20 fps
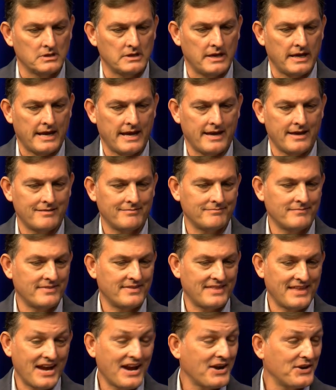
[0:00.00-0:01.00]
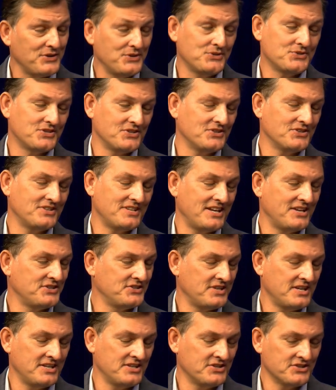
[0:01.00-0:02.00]
and they are used
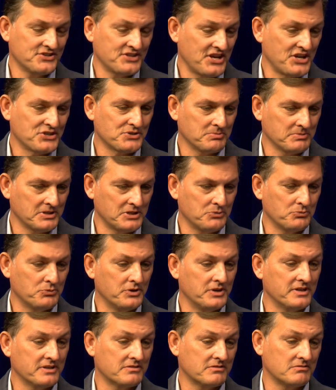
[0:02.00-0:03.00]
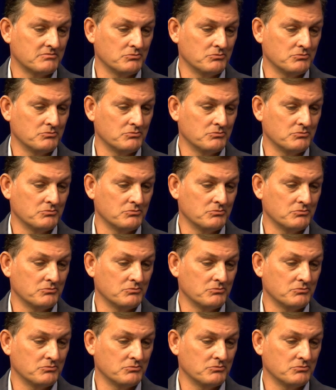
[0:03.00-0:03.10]
interchangeably with